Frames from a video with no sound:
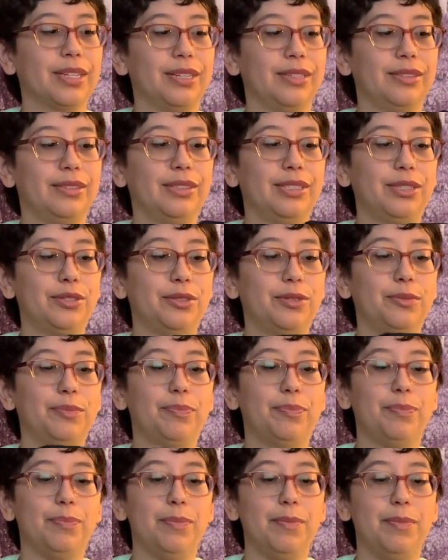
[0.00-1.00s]
little
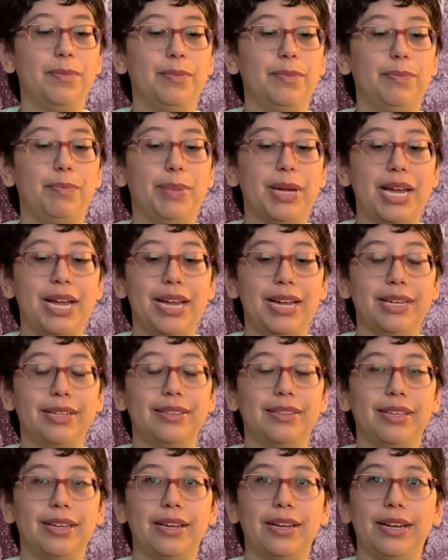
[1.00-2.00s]
bag
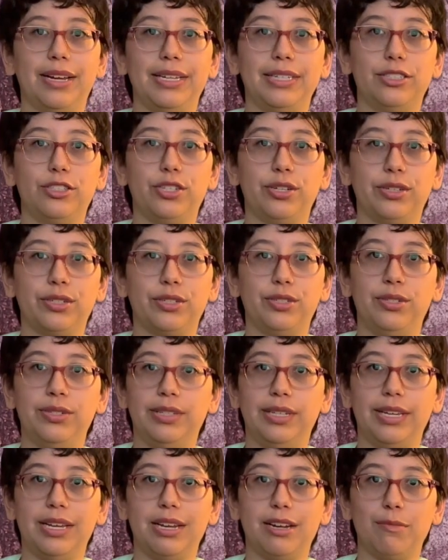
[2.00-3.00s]
that I took to
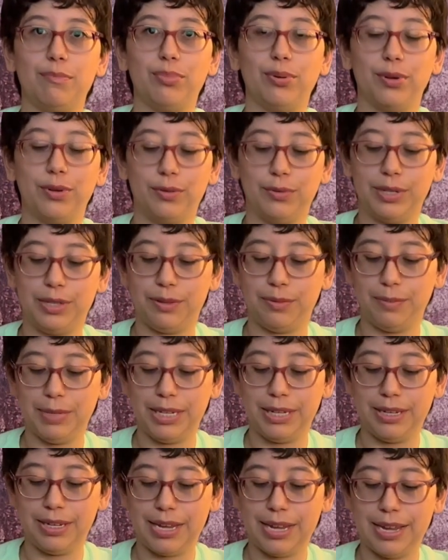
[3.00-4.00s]
the airport with
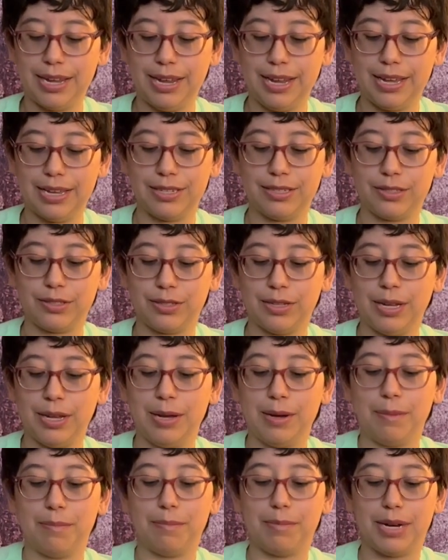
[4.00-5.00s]
me. It has
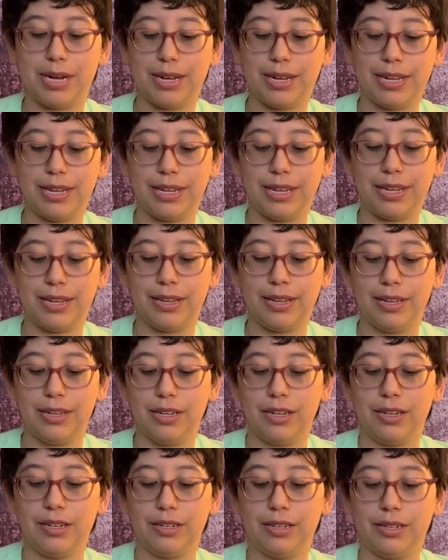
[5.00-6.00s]
my
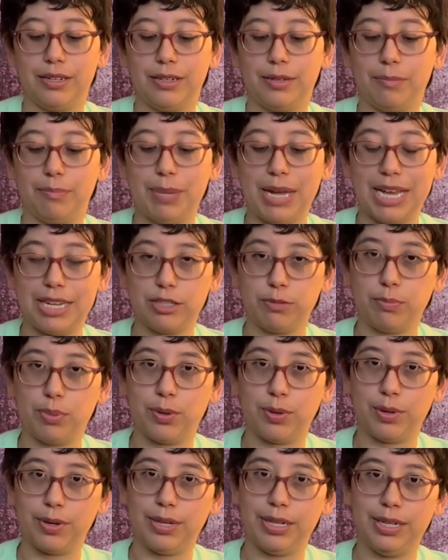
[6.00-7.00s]

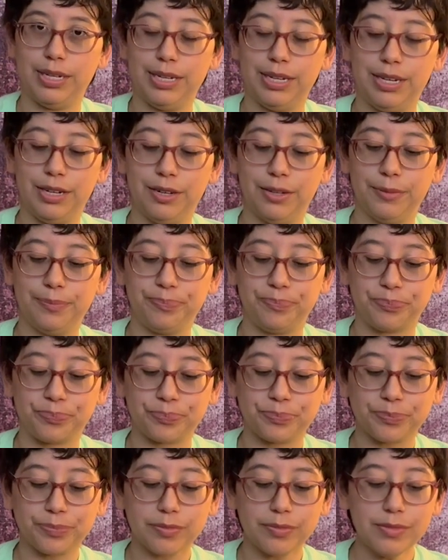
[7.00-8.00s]
passport in here.
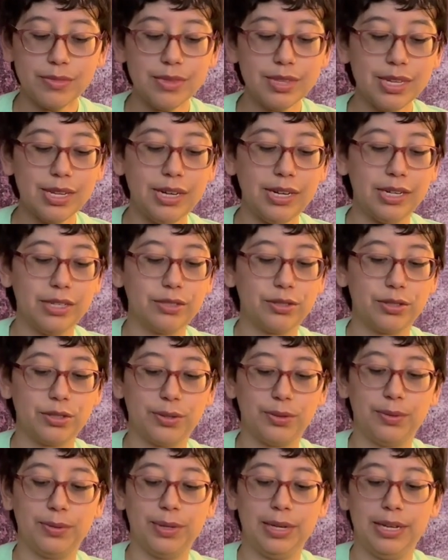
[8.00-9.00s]
I
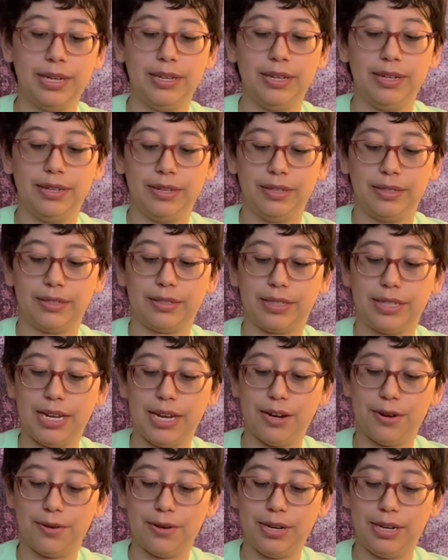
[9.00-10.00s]
also
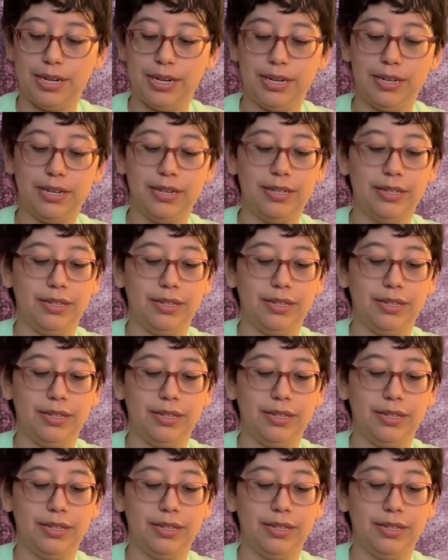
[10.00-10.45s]
carried